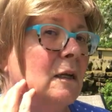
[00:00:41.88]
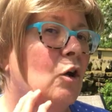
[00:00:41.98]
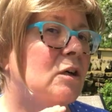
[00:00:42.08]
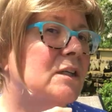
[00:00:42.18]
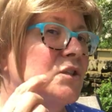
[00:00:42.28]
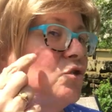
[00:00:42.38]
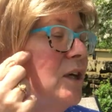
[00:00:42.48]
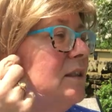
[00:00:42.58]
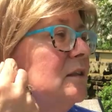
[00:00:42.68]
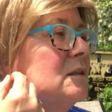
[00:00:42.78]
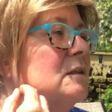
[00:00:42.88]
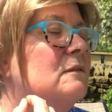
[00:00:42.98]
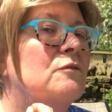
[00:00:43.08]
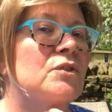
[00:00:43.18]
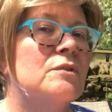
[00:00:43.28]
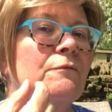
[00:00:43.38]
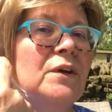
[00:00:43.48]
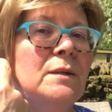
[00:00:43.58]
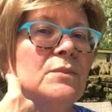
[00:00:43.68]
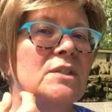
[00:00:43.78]
a longer strand that just
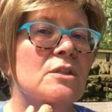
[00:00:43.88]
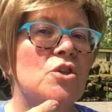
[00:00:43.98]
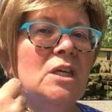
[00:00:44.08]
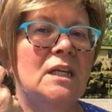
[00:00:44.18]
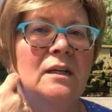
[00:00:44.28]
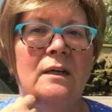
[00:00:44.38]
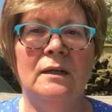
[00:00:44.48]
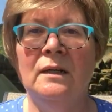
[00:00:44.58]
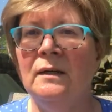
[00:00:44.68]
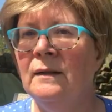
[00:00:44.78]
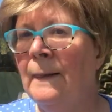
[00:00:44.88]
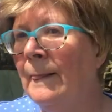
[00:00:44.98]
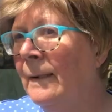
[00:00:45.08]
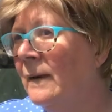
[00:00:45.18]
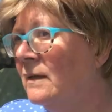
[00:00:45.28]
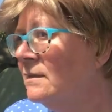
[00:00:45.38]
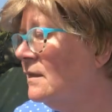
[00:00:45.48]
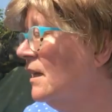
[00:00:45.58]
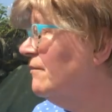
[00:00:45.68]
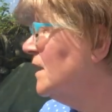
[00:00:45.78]
frames the chin,
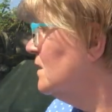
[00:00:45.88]
the left